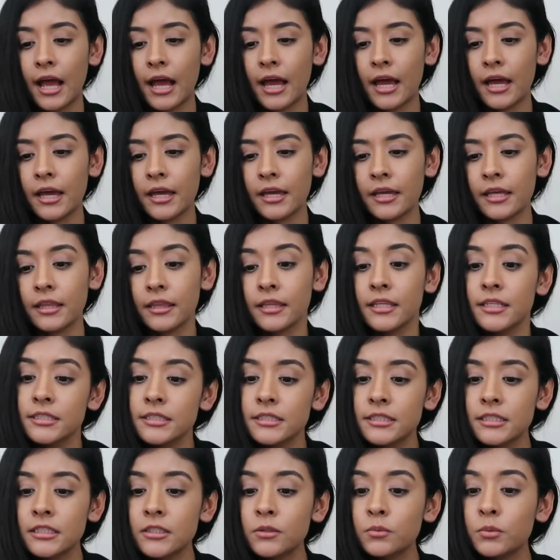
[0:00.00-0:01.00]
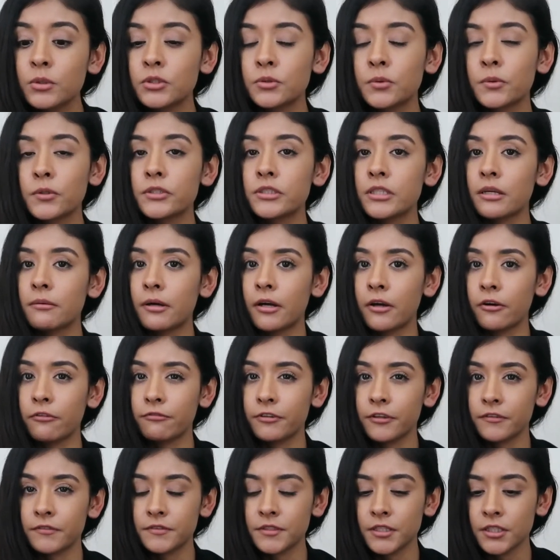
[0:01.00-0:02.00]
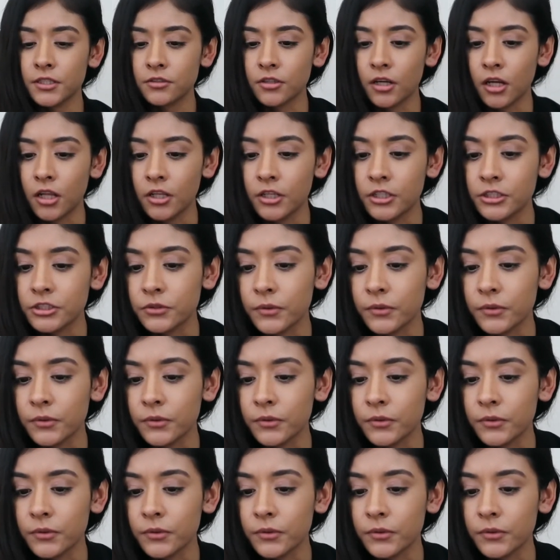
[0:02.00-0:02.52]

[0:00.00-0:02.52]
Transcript: I listed, which was about $15.